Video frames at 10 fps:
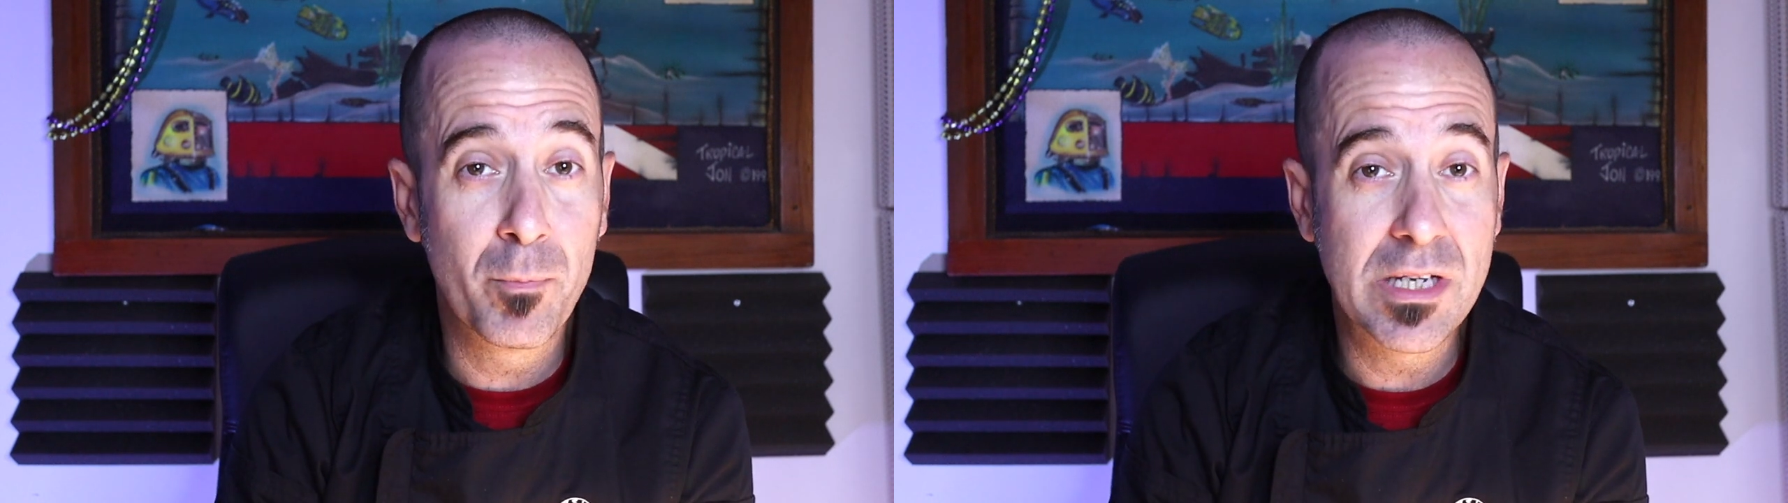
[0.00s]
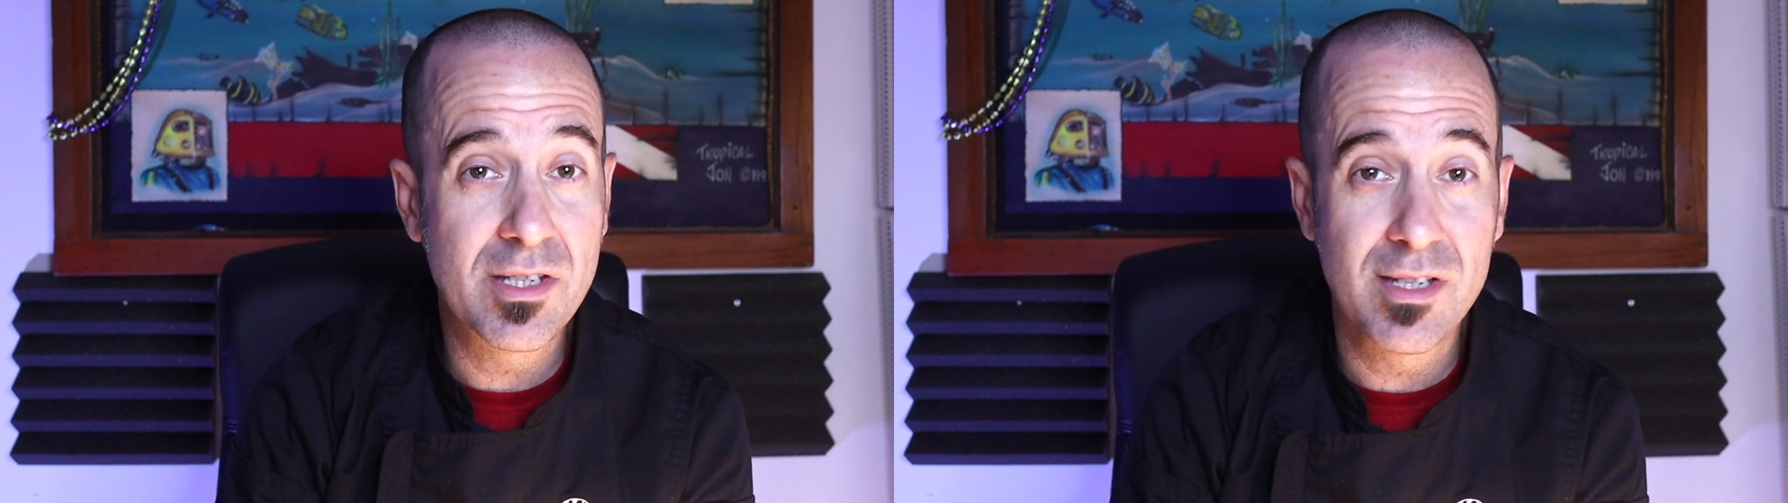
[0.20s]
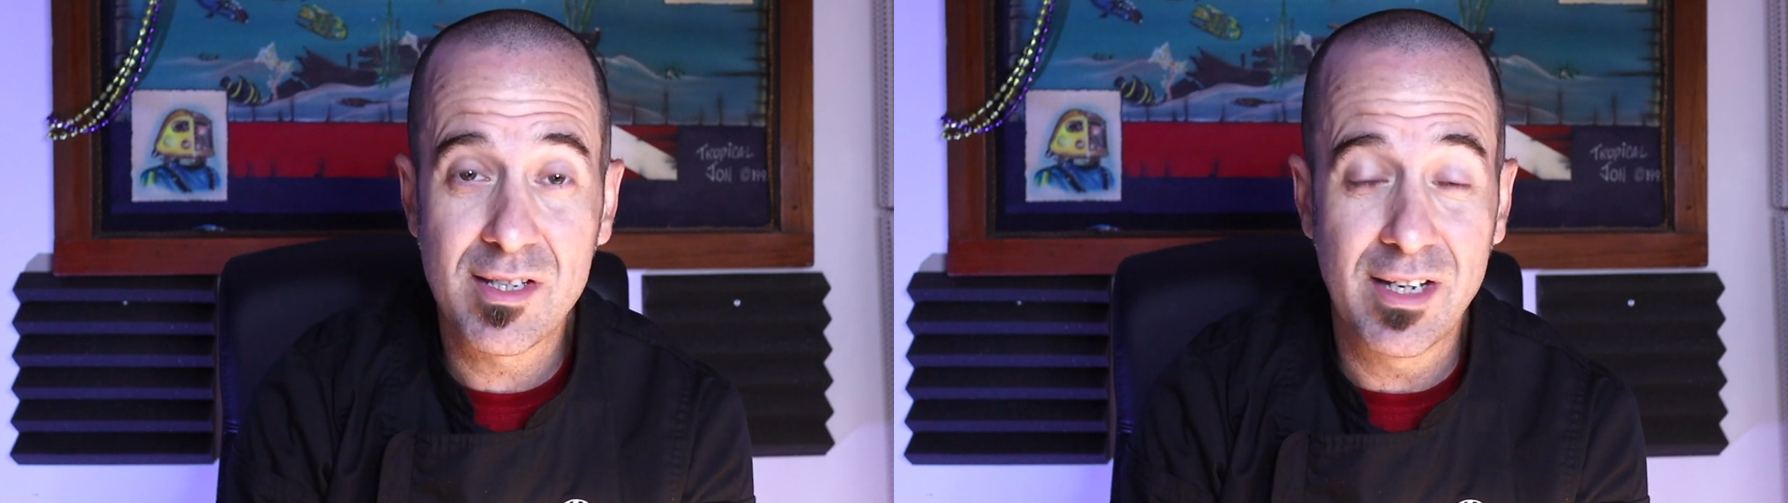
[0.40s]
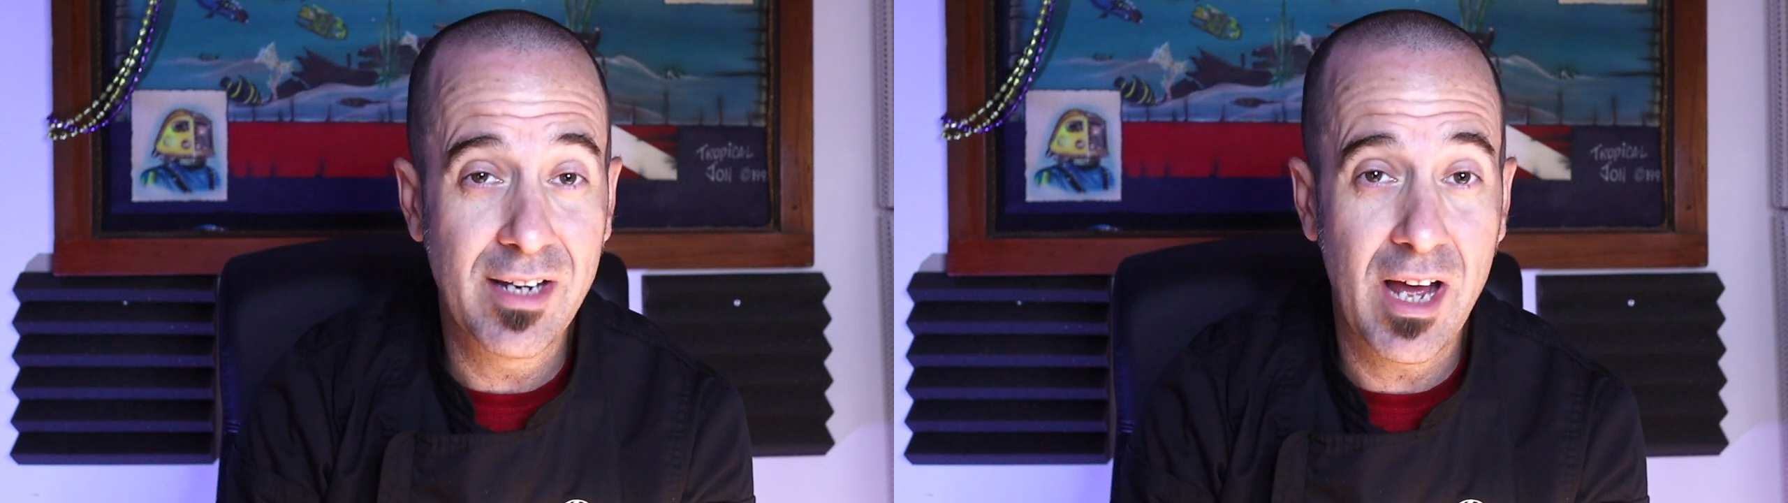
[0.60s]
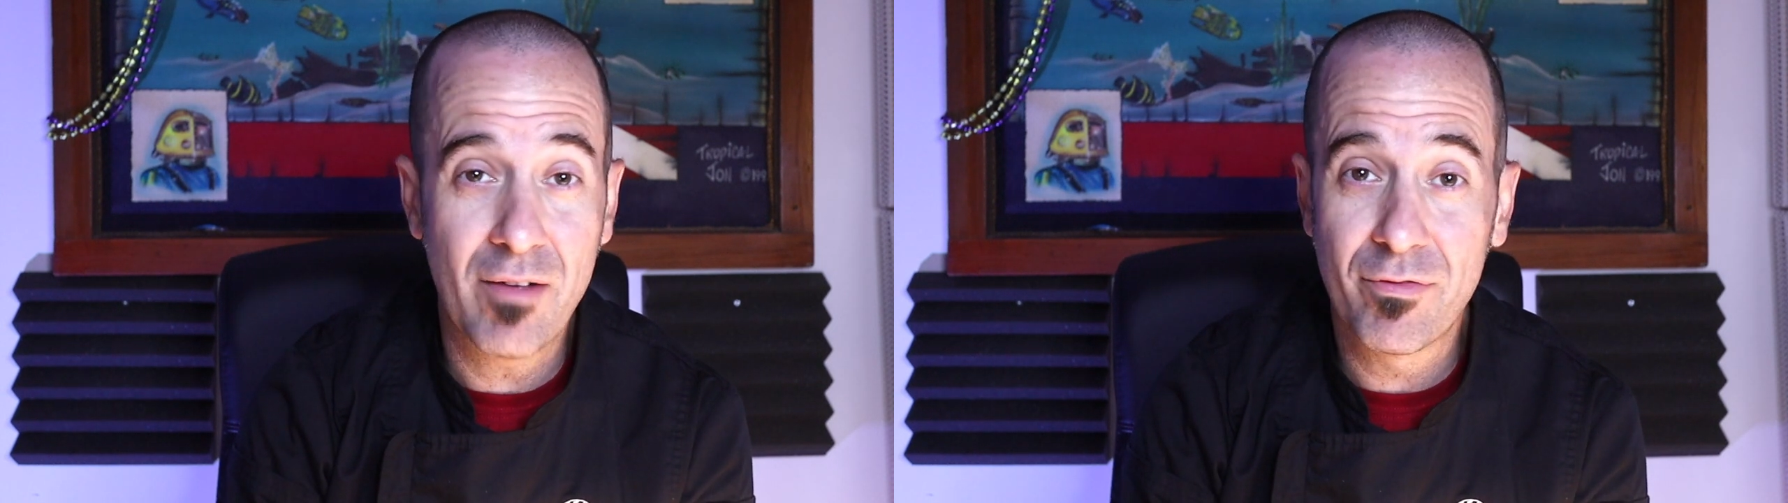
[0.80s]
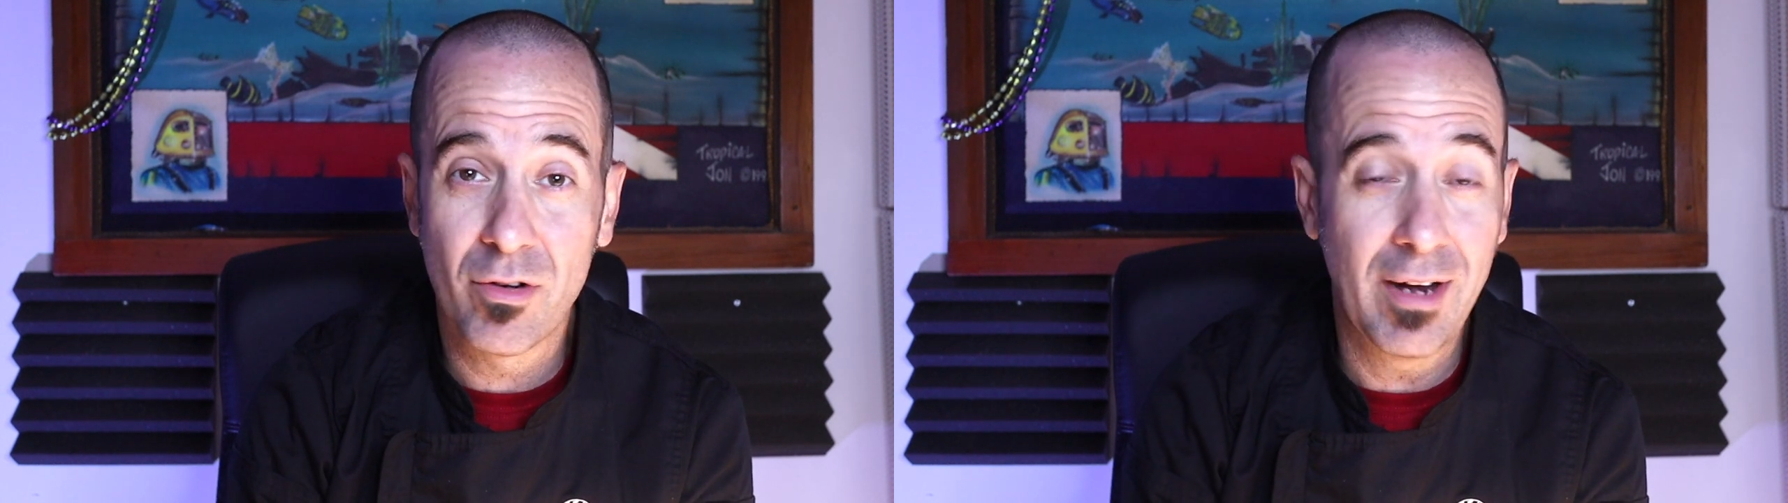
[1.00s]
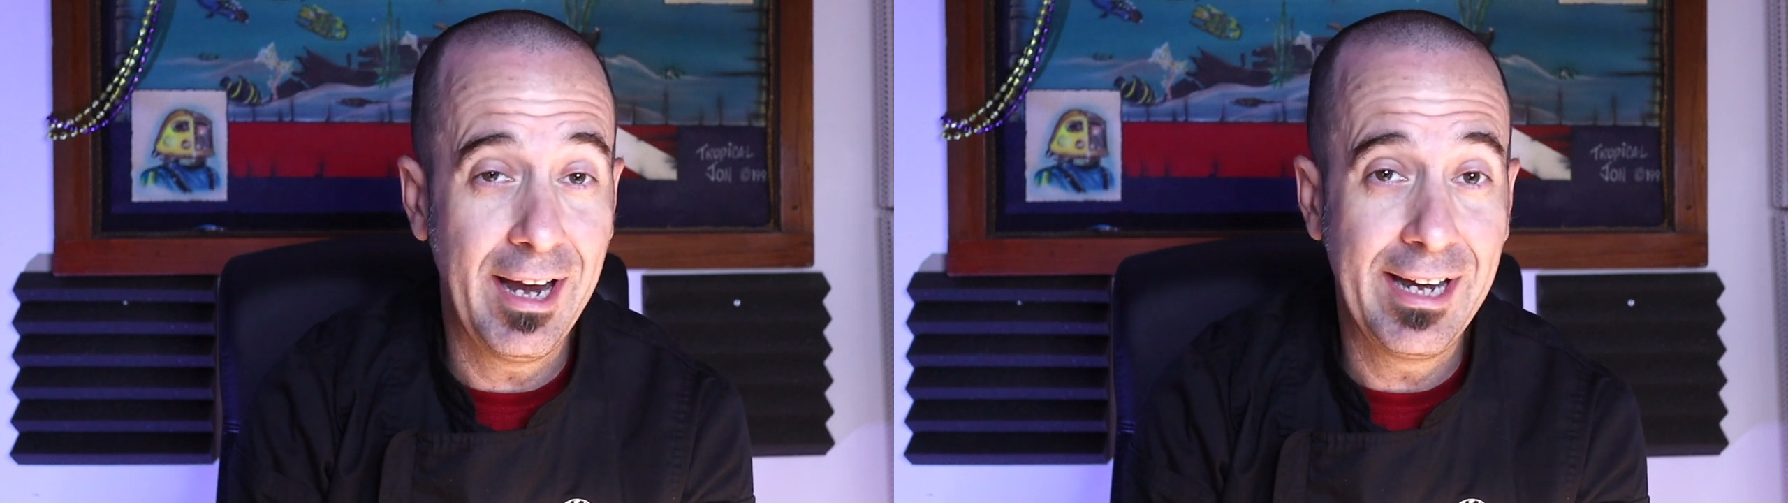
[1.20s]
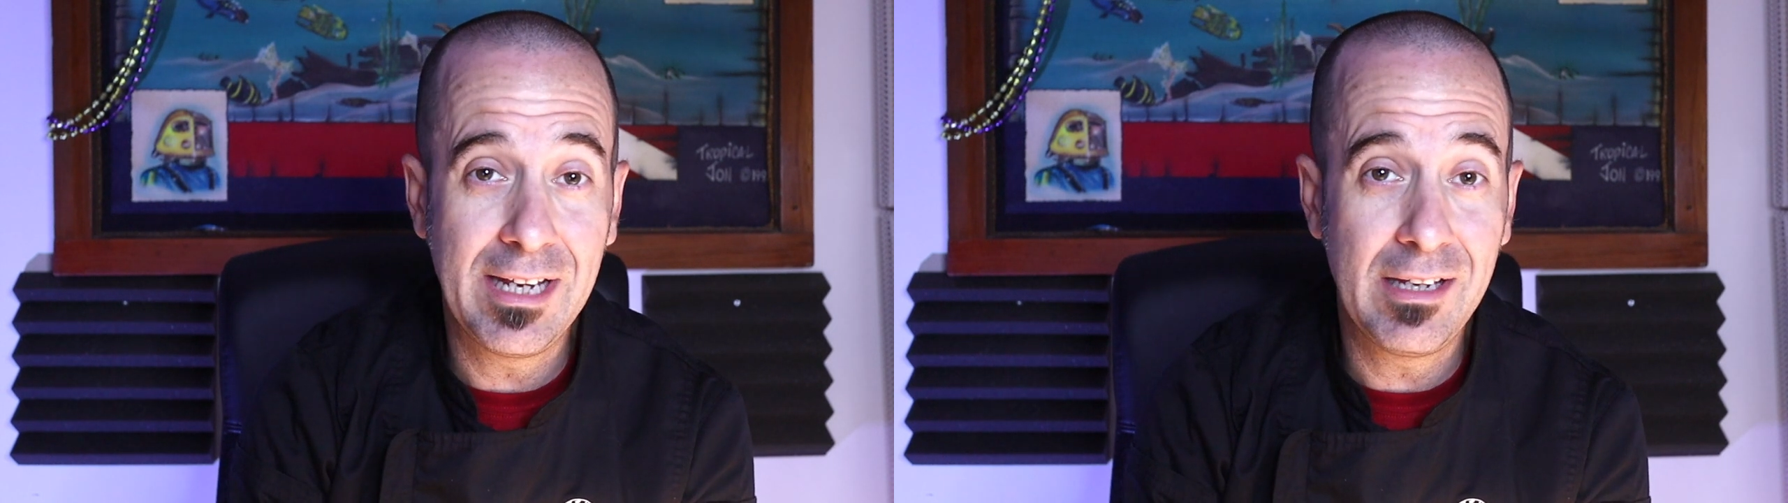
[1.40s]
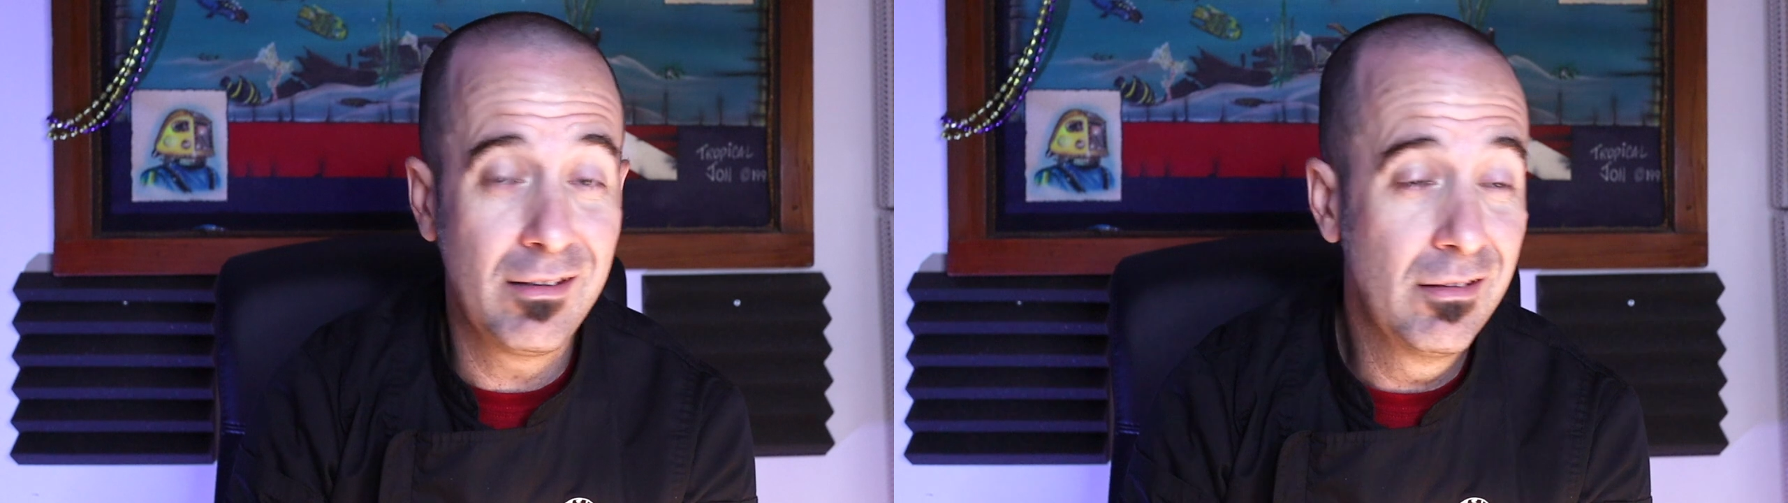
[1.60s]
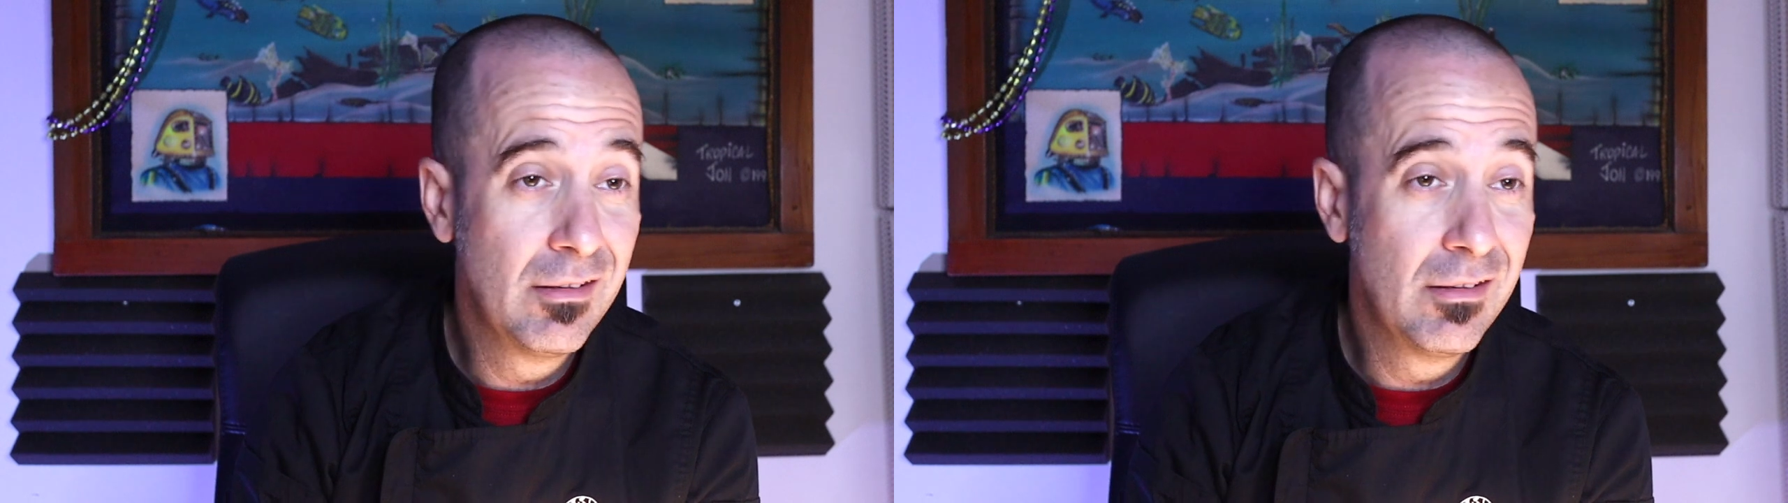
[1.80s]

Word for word: business and not for any